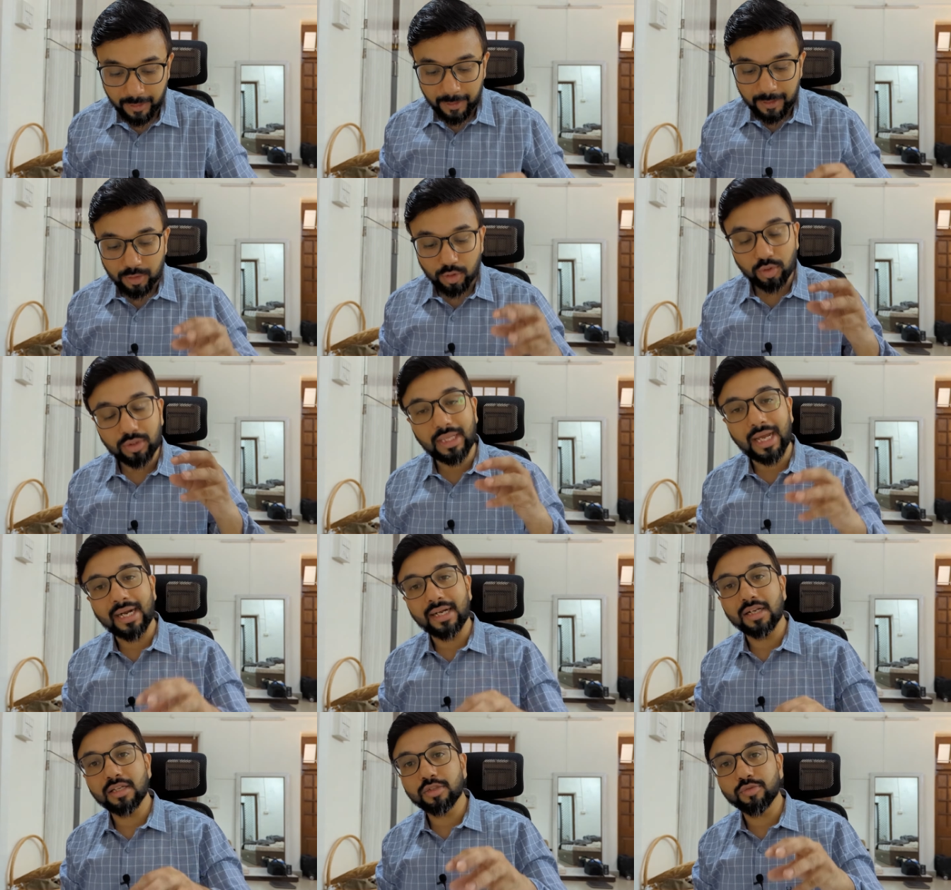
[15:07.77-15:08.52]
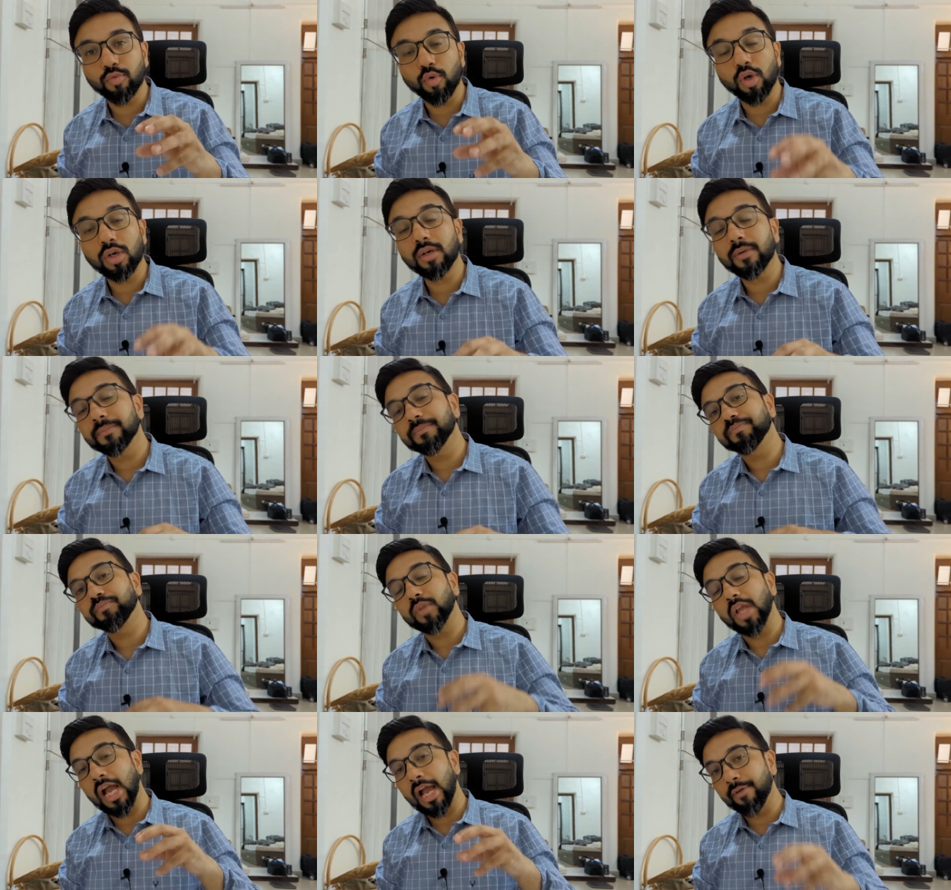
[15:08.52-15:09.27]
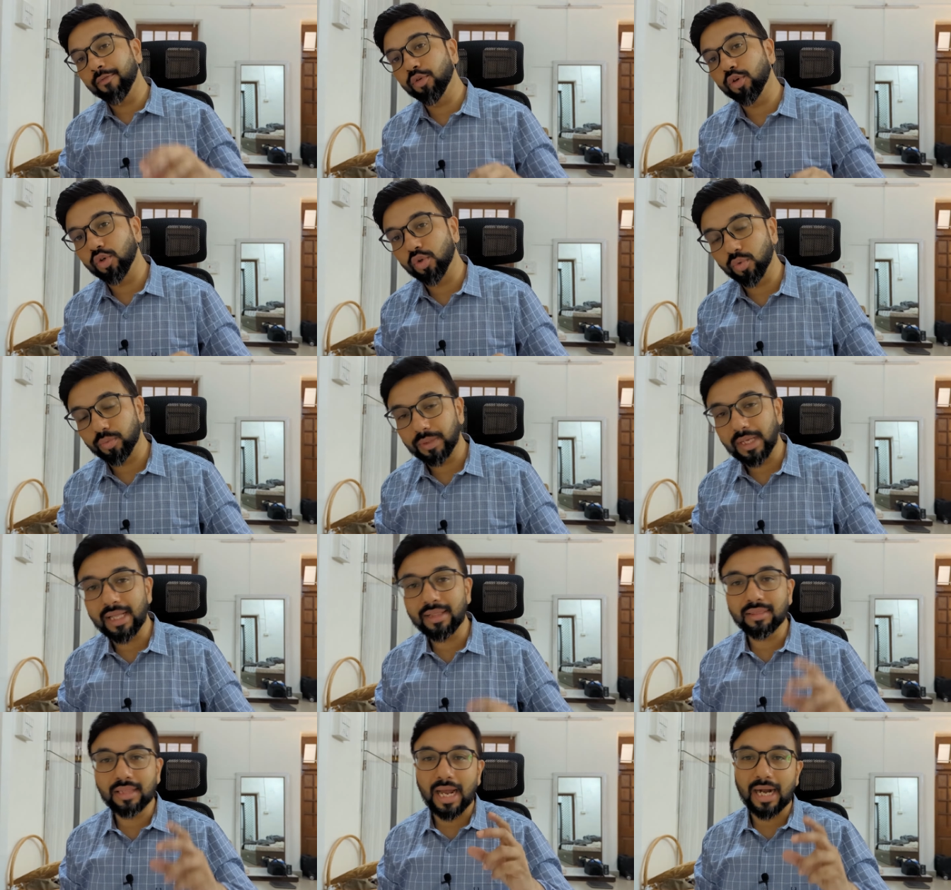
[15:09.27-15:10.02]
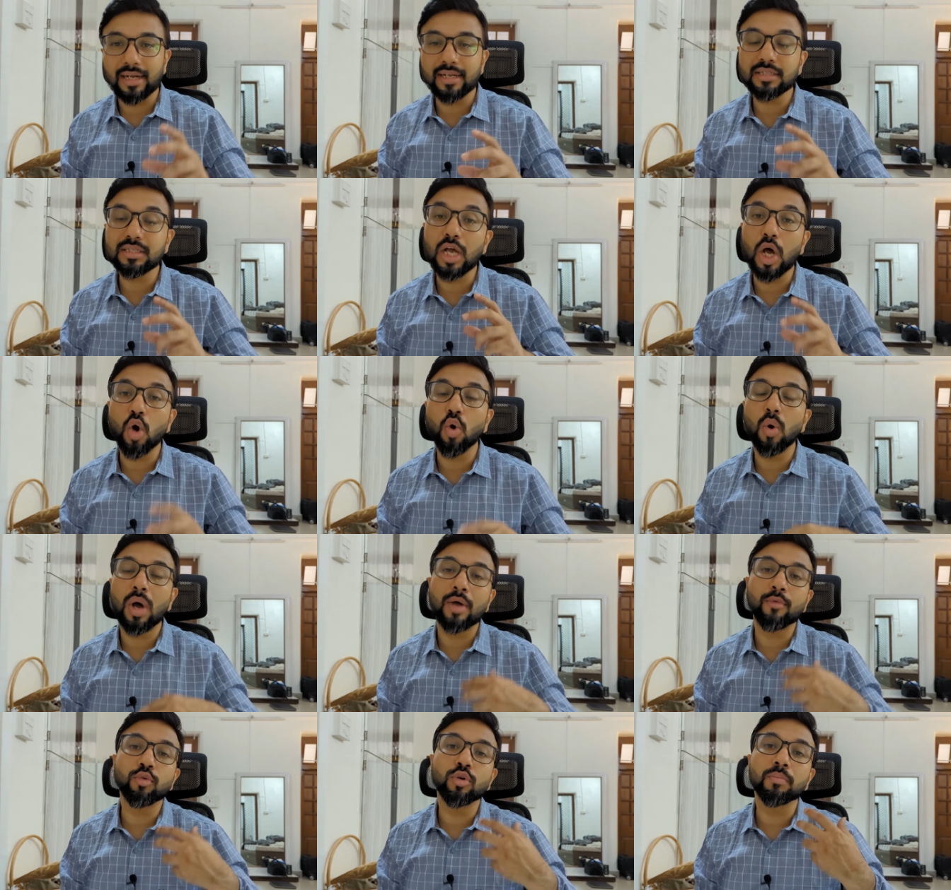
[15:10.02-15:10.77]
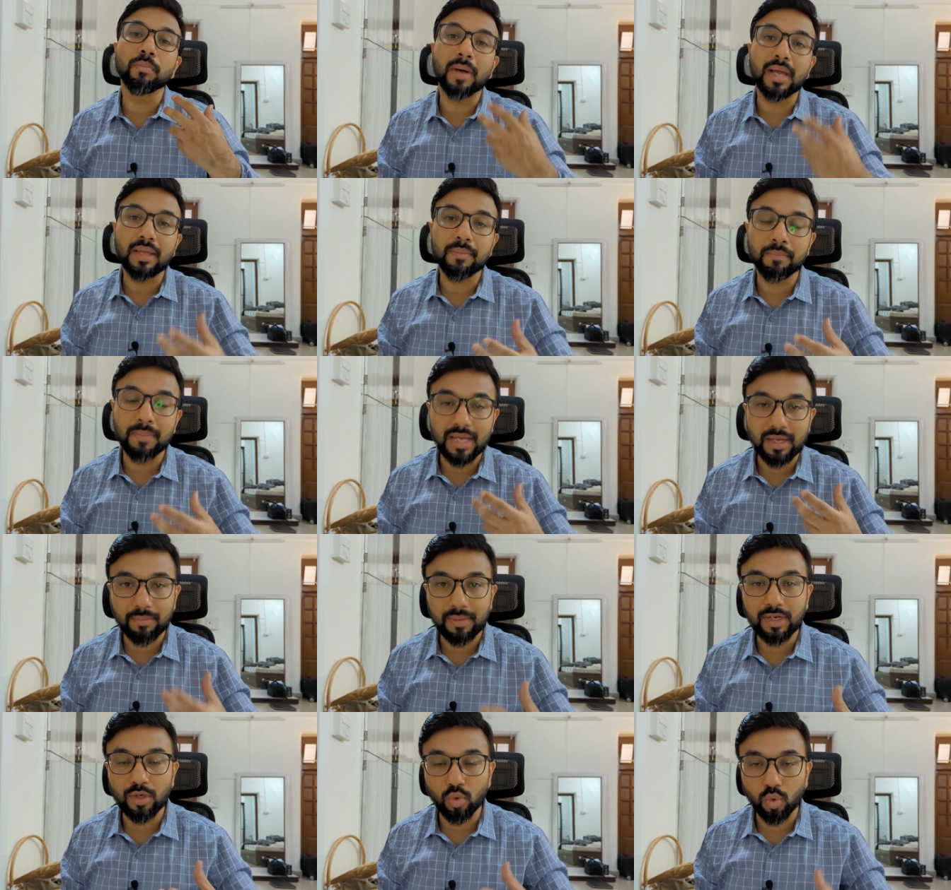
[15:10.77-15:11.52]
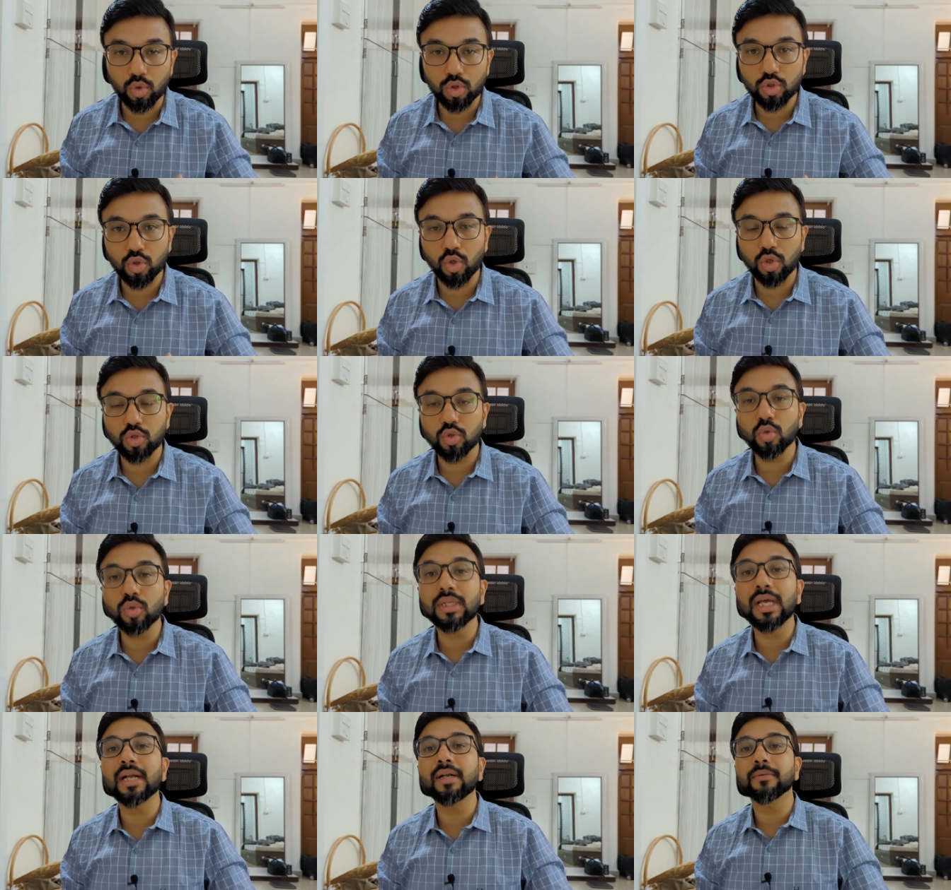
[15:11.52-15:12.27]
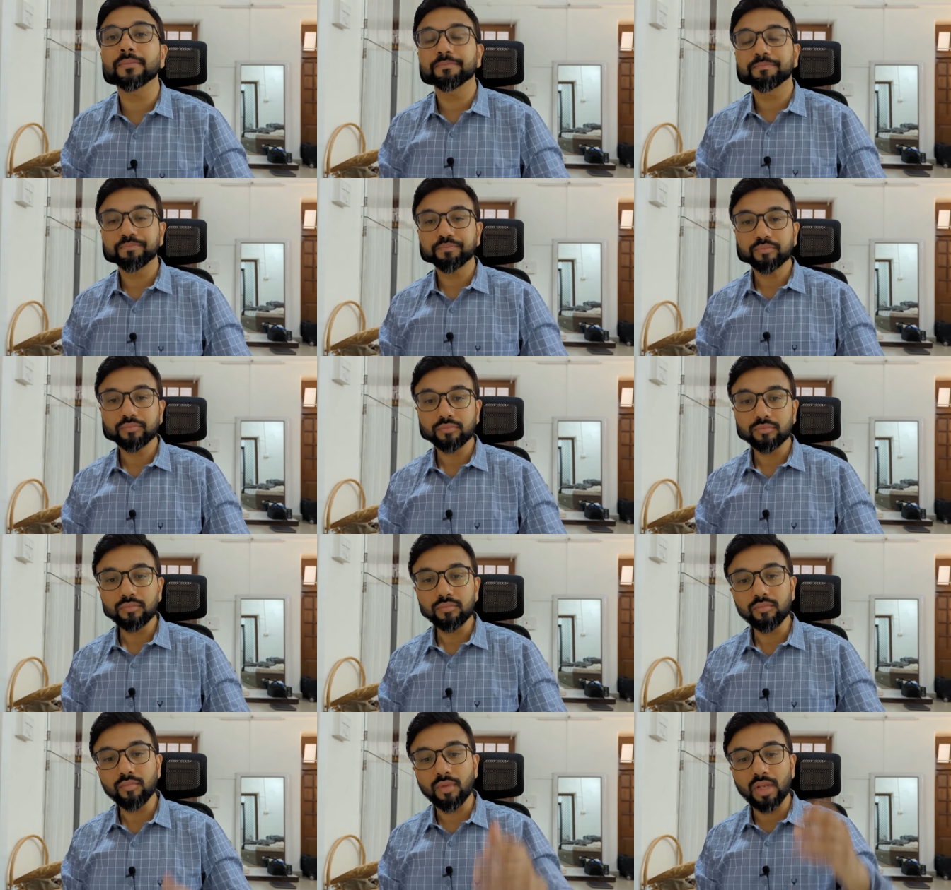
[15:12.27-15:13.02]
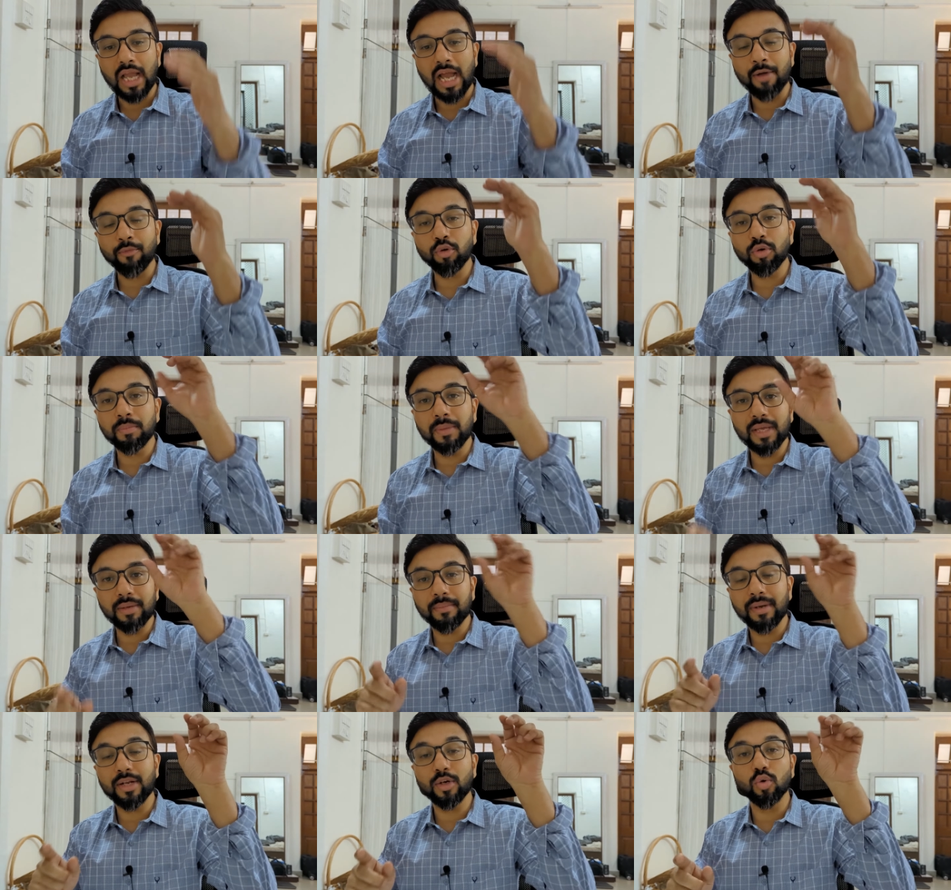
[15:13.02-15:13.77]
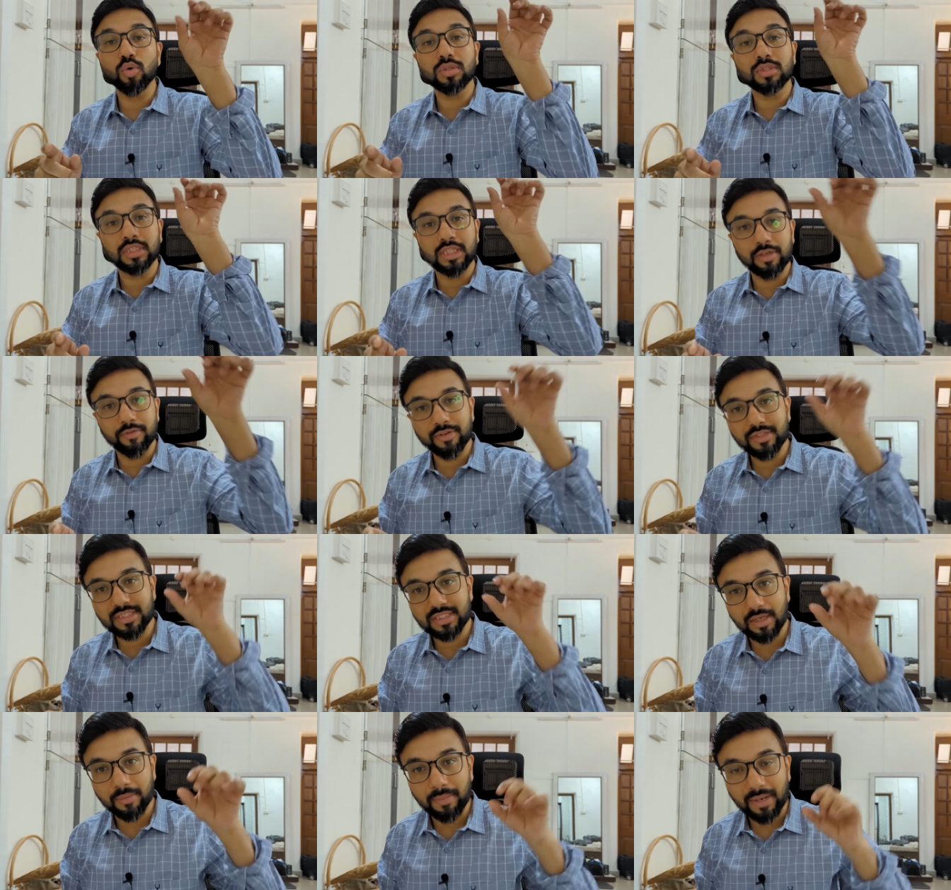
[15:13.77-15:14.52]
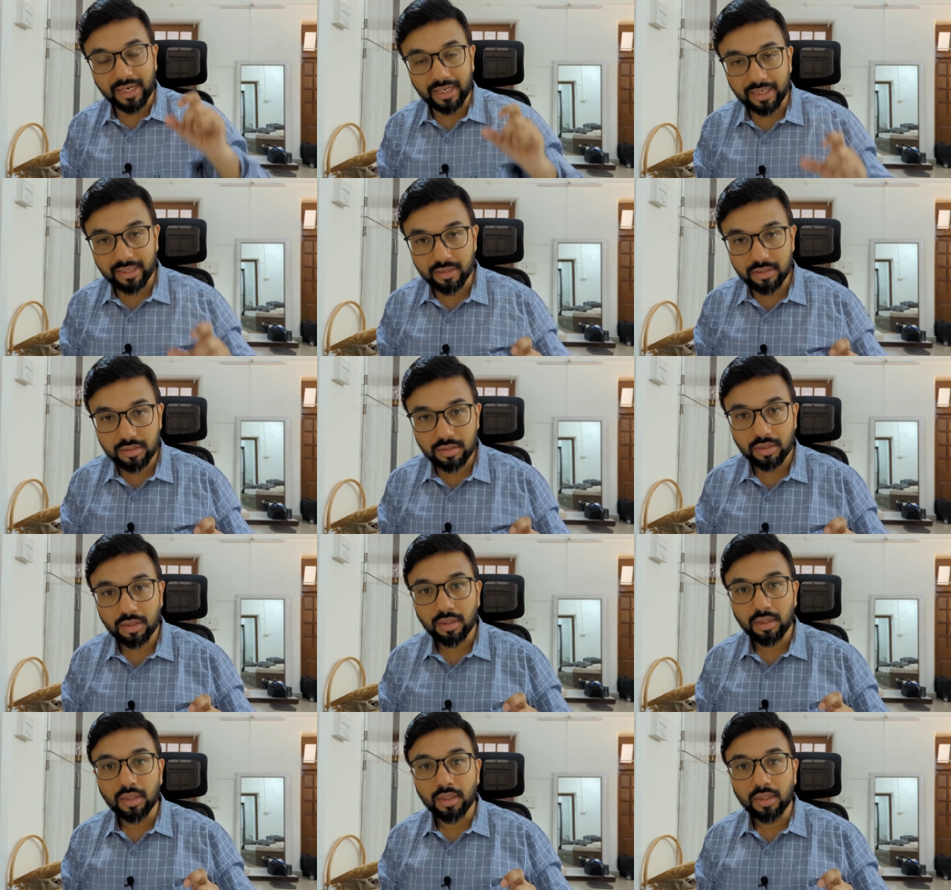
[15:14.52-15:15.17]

So that is what I would do, and that is how I would make my notes also. That I would make my notes, give it subheadings.